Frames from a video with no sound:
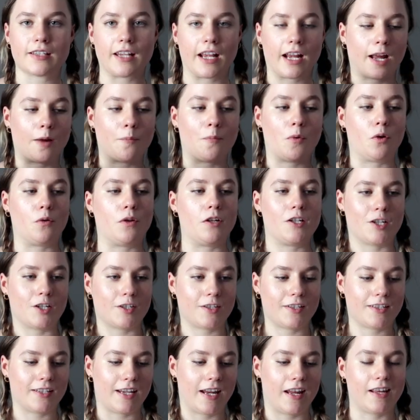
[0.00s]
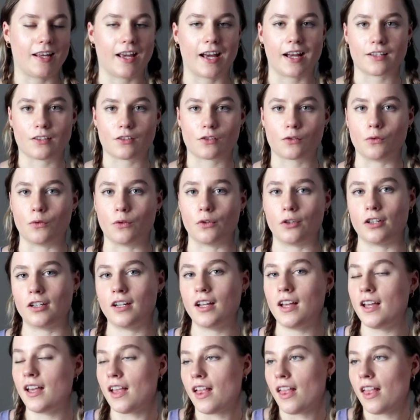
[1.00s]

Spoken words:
Like, I'm always just staying at school